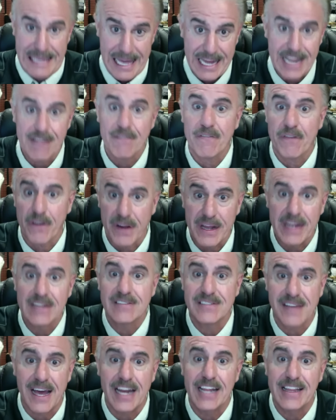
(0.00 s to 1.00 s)
getting very
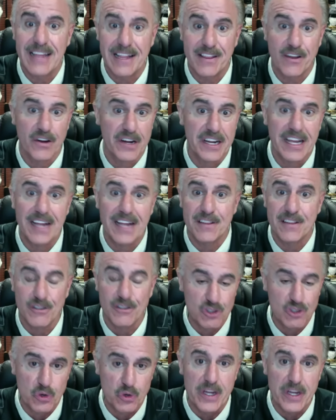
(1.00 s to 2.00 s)
excited that they're going to get
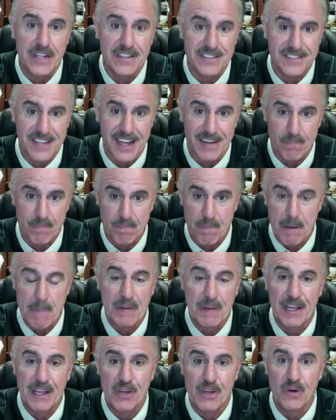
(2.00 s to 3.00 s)
these treats that
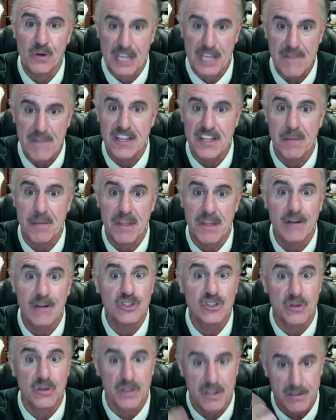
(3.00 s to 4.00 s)
people like you are giving them there.
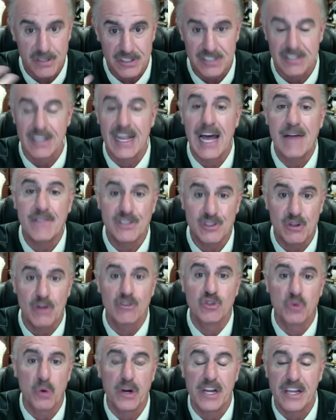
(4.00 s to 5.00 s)
So their saliva
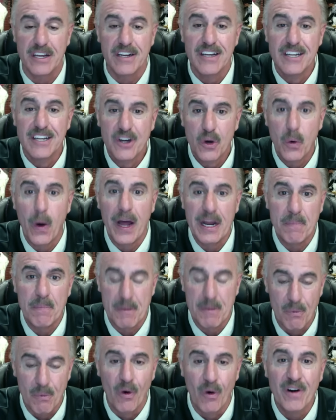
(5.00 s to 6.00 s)
starts running quite a
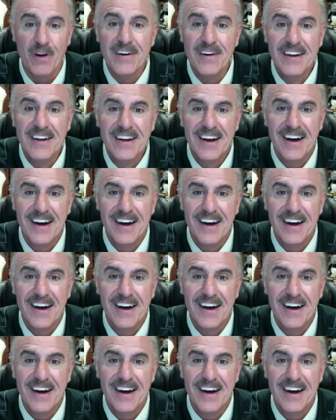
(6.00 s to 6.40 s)
bit more.